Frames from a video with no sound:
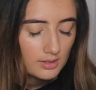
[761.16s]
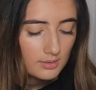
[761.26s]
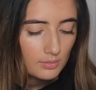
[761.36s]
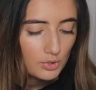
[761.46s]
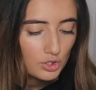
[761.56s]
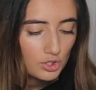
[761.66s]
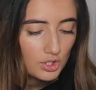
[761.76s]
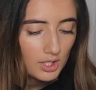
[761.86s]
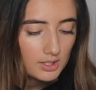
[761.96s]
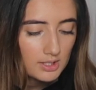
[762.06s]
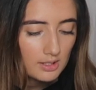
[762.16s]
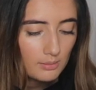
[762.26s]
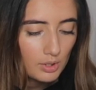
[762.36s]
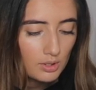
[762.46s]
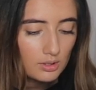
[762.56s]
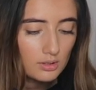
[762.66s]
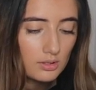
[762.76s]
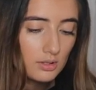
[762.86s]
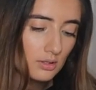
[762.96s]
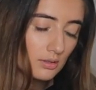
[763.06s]
Some Chelsea
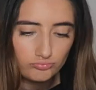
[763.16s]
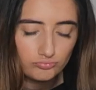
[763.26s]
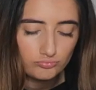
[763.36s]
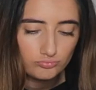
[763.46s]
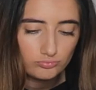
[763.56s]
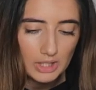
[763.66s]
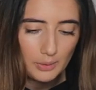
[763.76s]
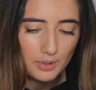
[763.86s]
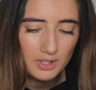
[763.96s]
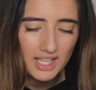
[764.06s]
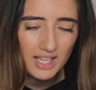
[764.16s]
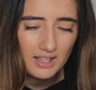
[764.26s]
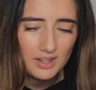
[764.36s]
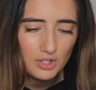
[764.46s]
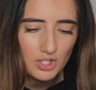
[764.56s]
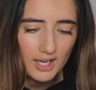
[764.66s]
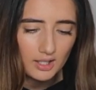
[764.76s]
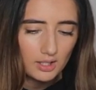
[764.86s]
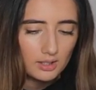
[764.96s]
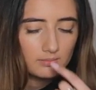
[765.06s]
boots. I want like a leather
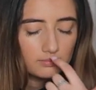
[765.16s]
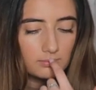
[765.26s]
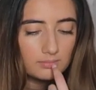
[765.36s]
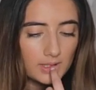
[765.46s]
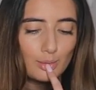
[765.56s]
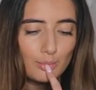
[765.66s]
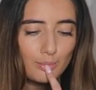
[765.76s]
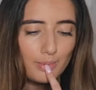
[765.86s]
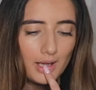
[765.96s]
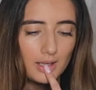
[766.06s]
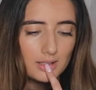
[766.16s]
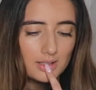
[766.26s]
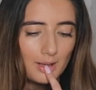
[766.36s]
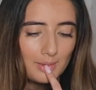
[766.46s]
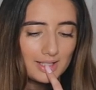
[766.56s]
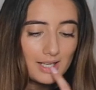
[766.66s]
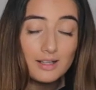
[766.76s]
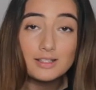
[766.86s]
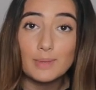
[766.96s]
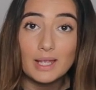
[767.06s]
jacket, but something
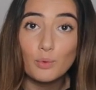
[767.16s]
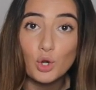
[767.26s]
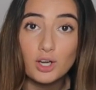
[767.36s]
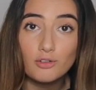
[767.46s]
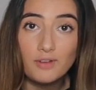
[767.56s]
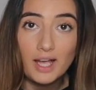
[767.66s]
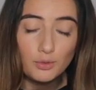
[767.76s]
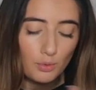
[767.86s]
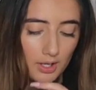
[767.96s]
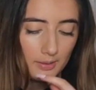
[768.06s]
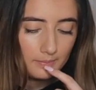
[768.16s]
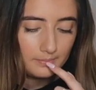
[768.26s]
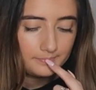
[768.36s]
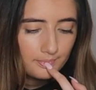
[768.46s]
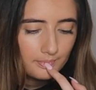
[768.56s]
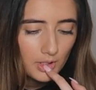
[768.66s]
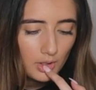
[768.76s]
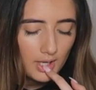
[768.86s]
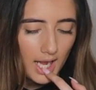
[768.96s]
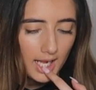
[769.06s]
tells me we're not gonna find one.
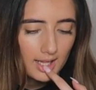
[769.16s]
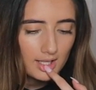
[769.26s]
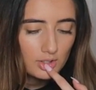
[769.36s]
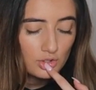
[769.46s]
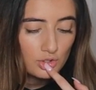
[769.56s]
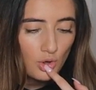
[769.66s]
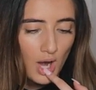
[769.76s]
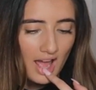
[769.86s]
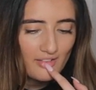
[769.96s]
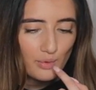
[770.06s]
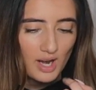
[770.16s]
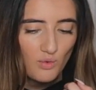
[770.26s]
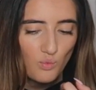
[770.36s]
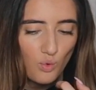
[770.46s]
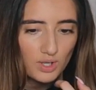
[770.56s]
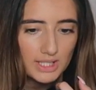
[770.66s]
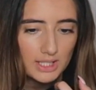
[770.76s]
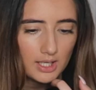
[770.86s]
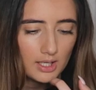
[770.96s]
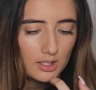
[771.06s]
Okay, they do not have what I
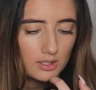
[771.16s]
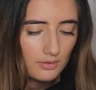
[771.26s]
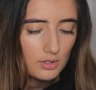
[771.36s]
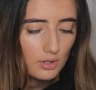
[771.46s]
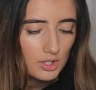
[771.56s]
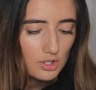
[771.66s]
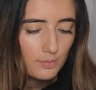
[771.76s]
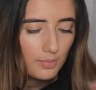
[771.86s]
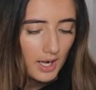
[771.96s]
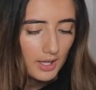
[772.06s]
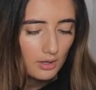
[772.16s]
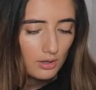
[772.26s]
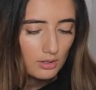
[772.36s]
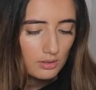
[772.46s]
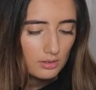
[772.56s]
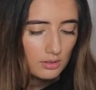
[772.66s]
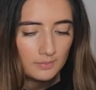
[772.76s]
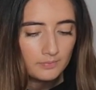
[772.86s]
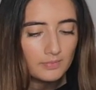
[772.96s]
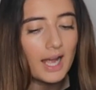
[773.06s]
wanted, so let's just buy those.
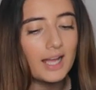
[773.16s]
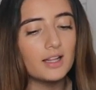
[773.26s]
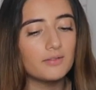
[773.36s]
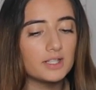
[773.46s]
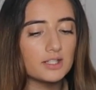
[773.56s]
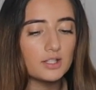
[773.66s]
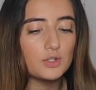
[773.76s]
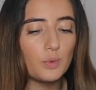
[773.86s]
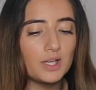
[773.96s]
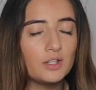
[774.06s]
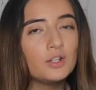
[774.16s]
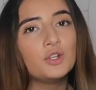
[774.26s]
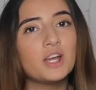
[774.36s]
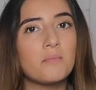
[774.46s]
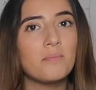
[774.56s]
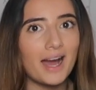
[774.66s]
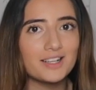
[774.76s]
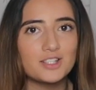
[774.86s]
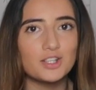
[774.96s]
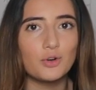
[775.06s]
I love this because when you get
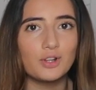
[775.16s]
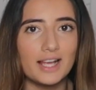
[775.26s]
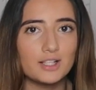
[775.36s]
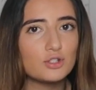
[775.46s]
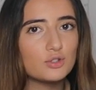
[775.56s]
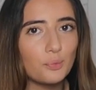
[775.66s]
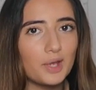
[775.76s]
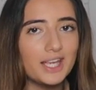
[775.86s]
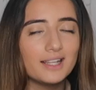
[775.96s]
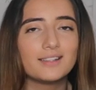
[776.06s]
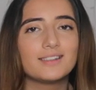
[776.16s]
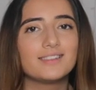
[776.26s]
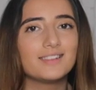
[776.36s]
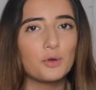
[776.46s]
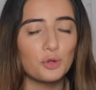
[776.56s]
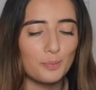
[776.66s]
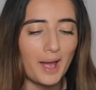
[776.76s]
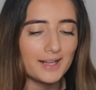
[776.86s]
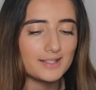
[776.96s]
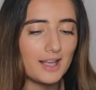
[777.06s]
back to your like suite, all the
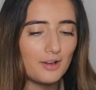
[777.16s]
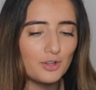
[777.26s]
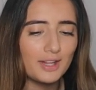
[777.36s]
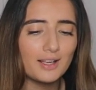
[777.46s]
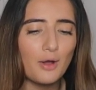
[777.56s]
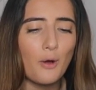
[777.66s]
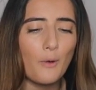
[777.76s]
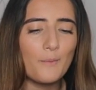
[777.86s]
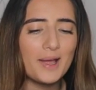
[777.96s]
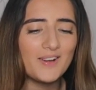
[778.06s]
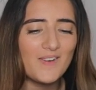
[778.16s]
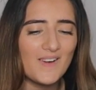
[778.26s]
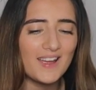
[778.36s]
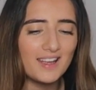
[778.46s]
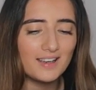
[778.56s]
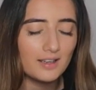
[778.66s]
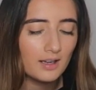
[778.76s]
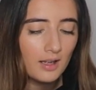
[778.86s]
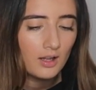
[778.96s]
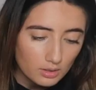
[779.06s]
bags are there and you're like, oh my god.
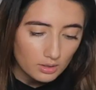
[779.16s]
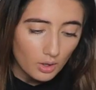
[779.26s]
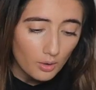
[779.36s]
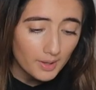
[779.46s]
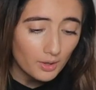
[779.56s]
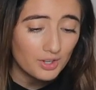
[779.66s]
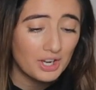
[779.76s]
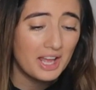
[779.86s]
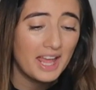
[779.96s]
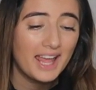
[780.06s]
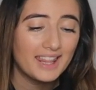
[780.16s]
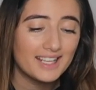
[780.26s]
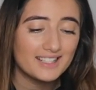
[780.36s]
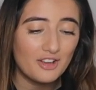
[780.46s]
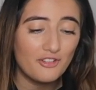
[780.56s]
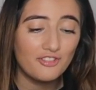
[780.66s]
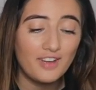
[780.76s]
Oh my god, they sell